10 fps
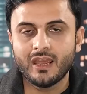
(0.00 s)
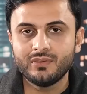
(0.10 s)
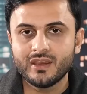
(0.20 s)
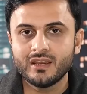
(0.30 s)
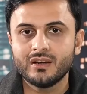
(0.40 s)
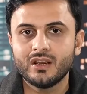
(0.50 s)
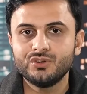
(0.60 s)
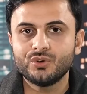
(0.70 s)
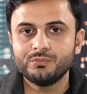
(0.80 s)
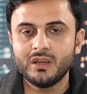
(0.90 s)
and then
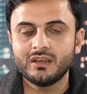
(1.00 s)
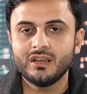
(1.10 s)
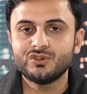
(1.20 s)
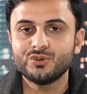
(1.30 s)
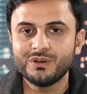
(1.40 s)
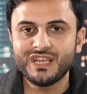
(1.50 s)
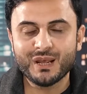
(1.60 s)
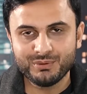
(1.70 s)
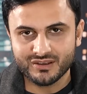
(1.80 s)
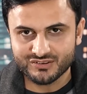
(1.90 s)
you're making too many
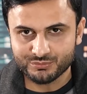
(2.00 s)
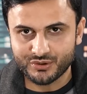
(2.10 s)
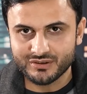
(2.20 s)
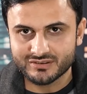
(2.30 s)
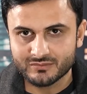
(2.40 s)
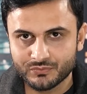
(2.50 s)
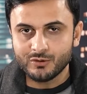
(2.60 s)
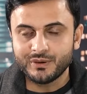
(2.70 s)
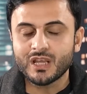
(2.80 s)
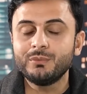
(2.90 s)
happy customers.
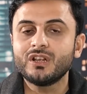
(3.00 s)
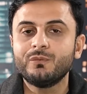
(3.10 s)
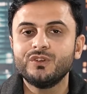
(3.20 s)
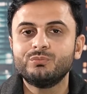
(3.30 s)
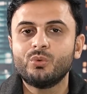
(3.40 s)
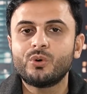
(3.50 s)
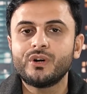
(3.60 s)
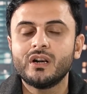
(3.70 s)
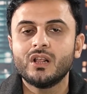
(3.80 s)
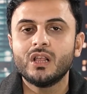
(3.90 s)
I'll be coming up with
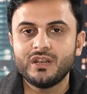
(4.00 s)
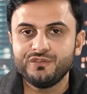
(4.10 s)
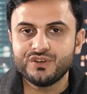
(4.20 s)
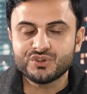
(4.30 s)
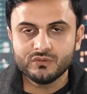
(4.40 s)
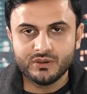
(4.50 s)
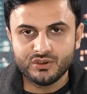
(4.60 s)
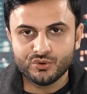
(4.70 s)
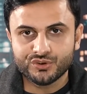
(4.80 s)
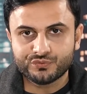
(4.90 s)
more beneficial
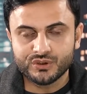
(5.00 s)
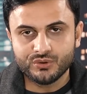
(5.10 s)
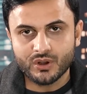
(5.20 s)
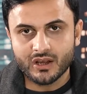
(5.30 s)
videos for you